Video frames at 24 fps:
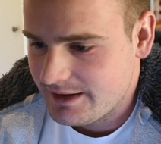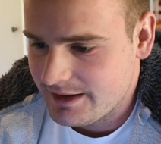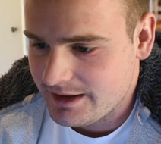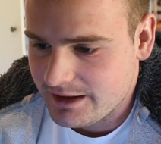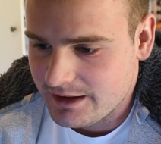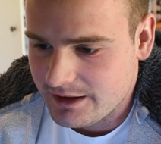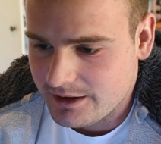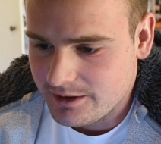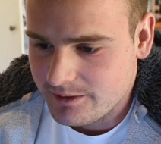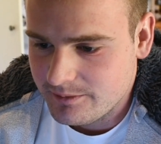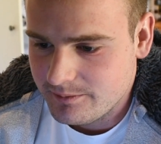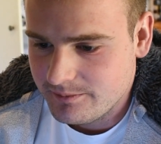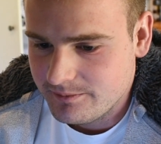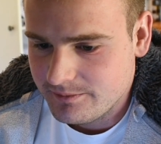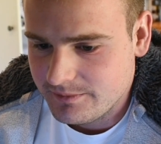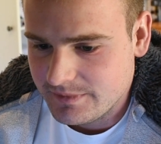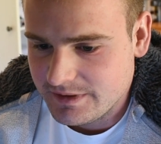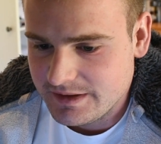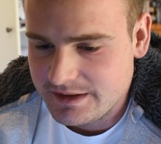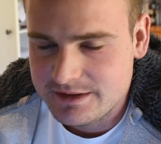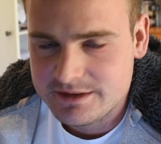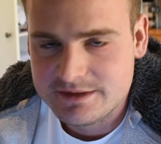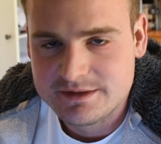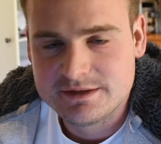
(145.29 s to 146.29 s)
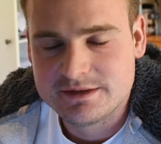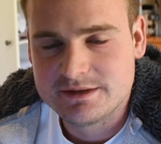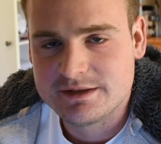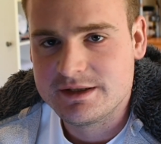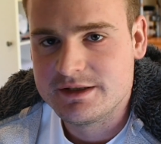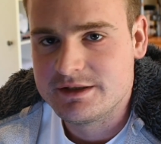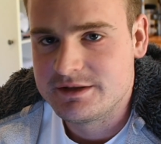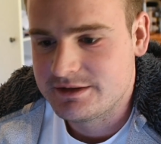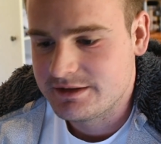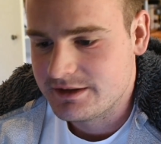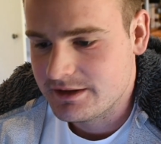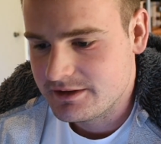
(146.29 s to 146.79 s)
um, is
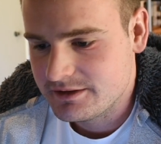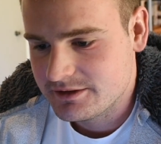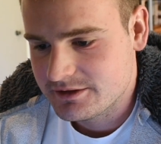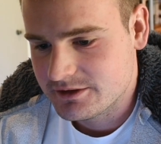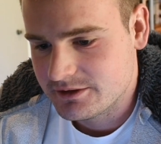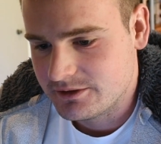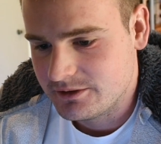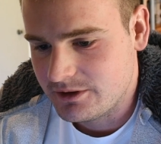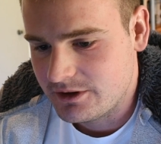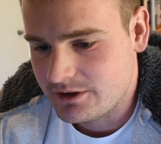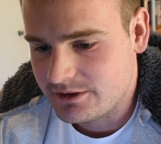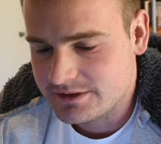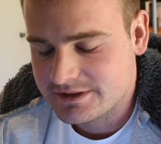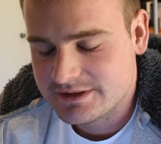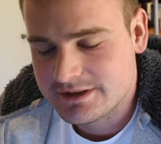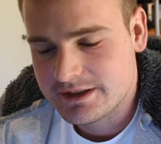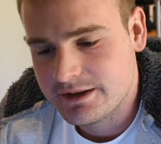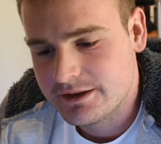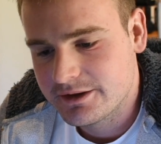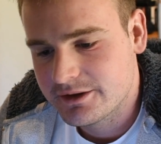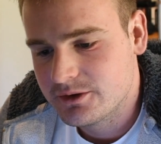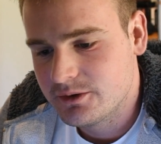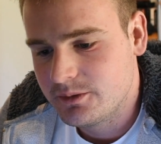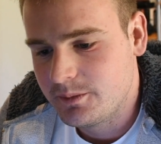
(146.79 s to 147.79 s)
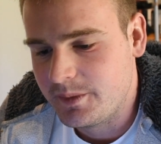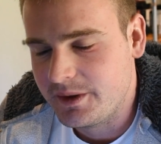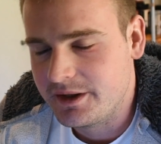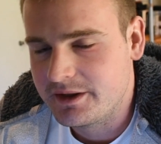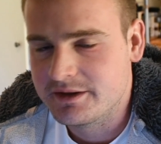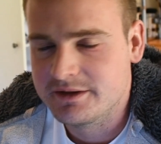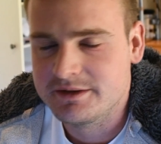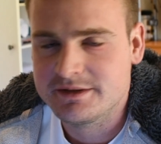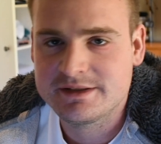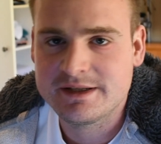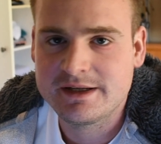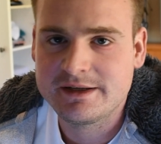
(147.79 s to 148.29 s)
essential on cycle
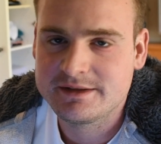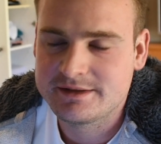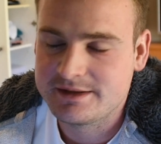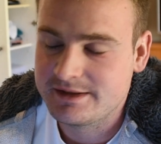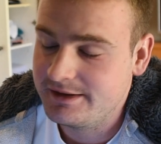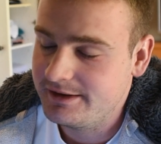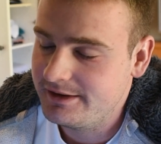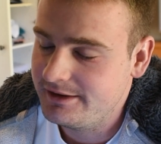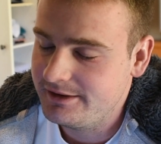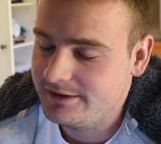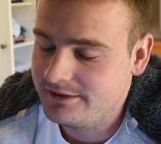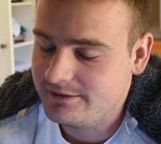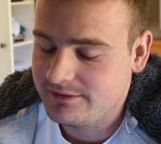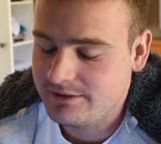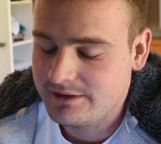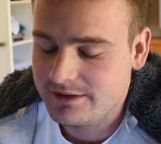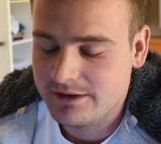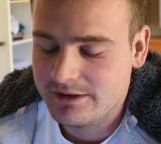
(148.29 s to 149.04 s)
because they say